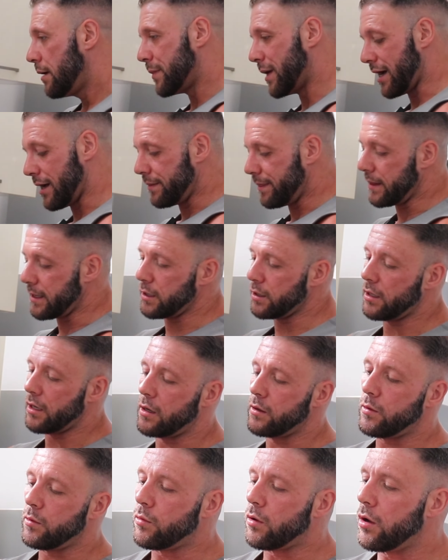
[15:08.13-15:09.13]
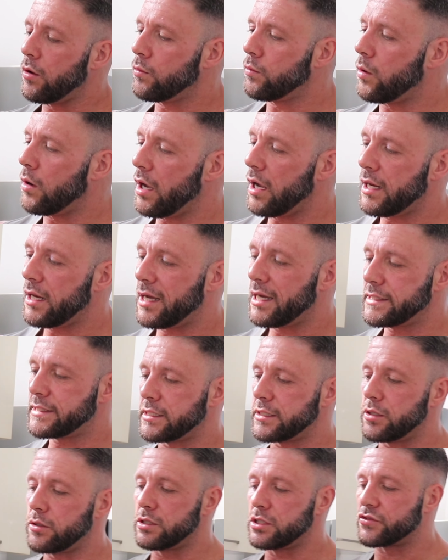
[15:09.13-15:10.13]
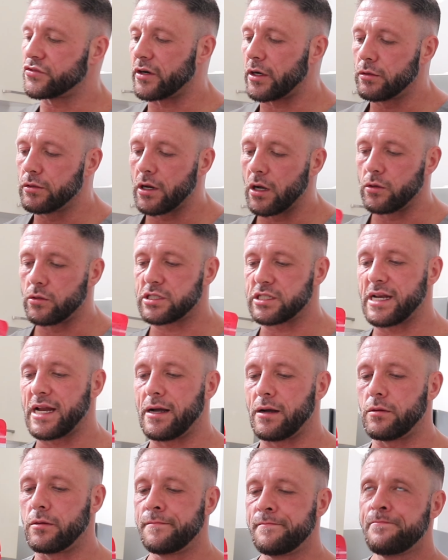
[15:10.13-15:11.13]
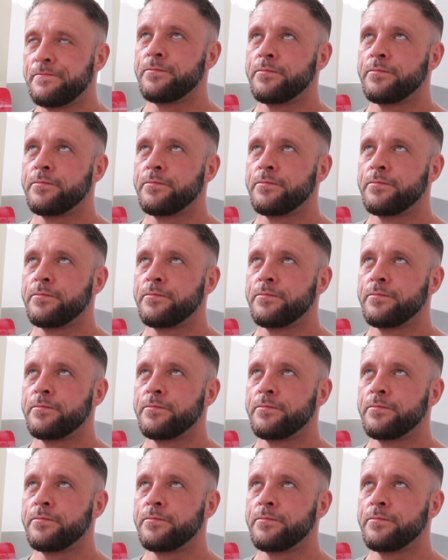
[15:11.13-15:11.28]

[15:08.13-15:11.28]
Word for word: But, you know, what, what I like to do is rolled oats. Now,